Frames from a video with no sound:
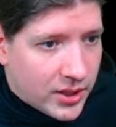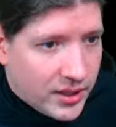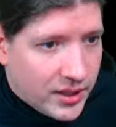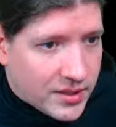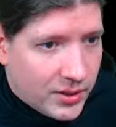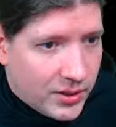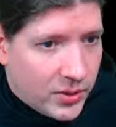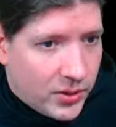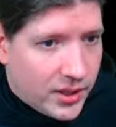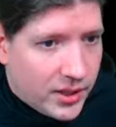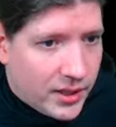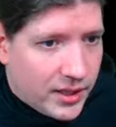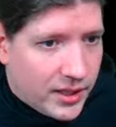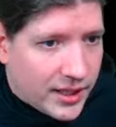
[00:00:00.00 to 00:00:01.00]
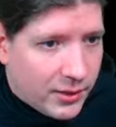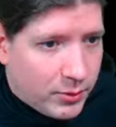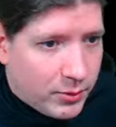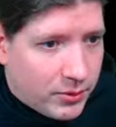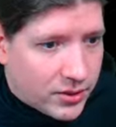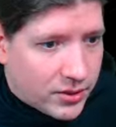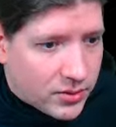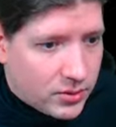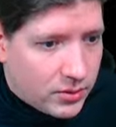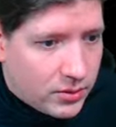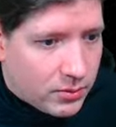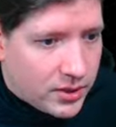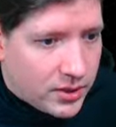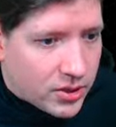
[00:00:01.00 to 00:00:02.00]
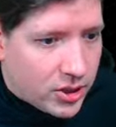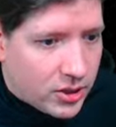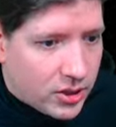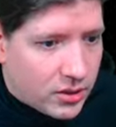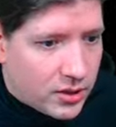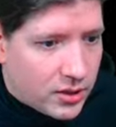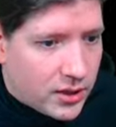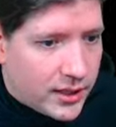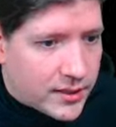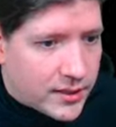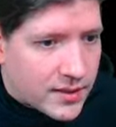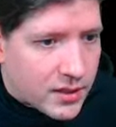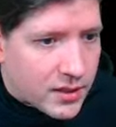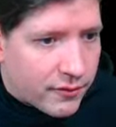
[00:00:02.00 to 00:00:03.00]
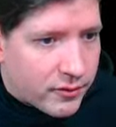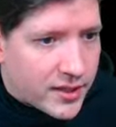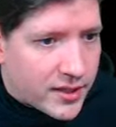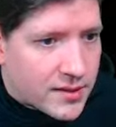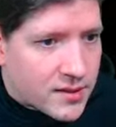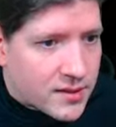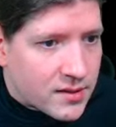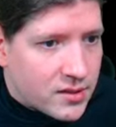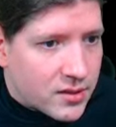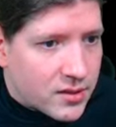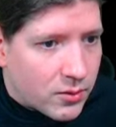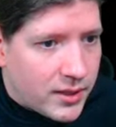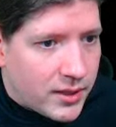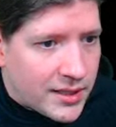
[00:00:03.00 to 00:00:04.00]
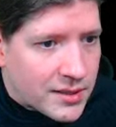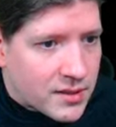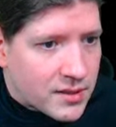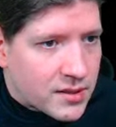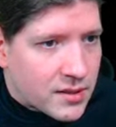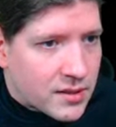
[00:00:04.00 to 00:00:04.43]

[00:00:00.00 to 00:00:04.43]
So again, we want to return the lists of rests. So rests.